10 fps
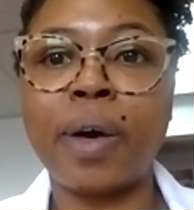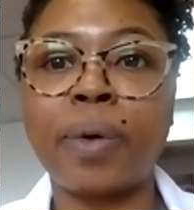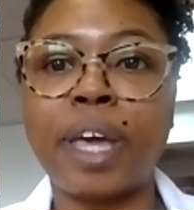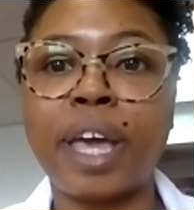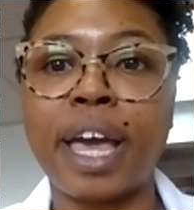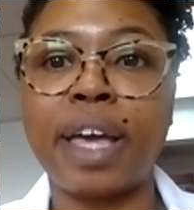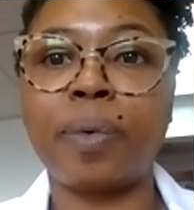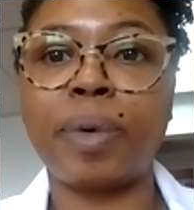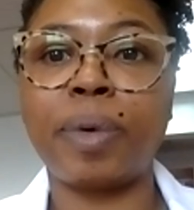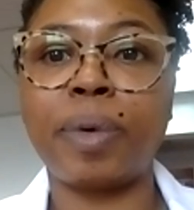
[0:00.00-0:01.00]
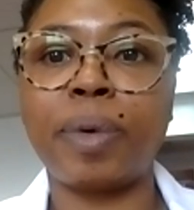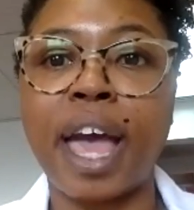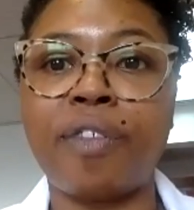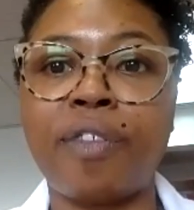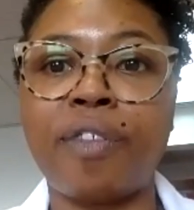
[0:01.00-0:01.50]
Okay, we have
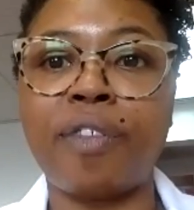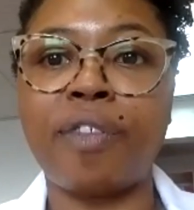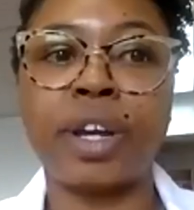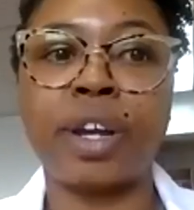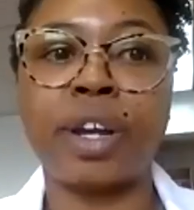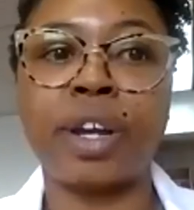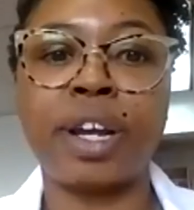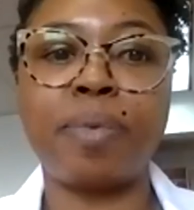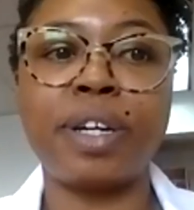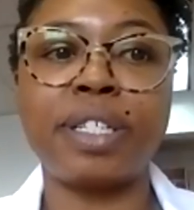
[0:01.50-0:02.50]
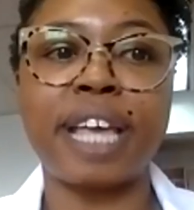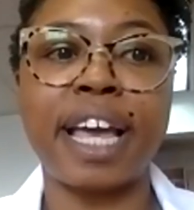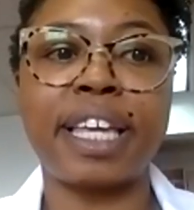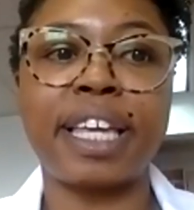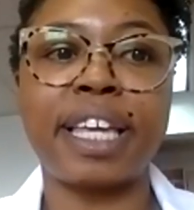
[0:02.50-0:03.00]
about 30 more
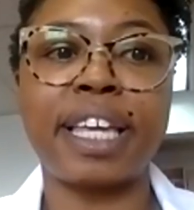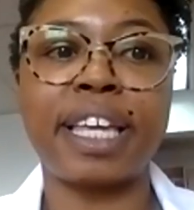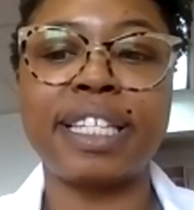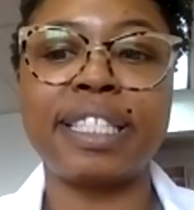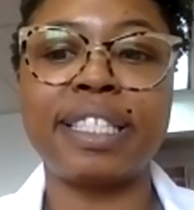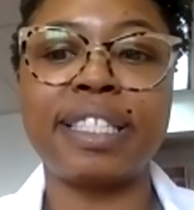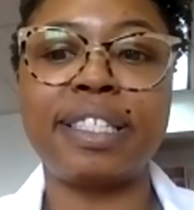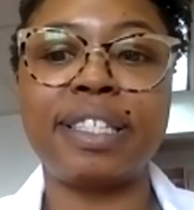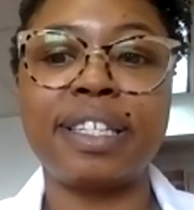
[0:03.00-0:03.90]
seconds.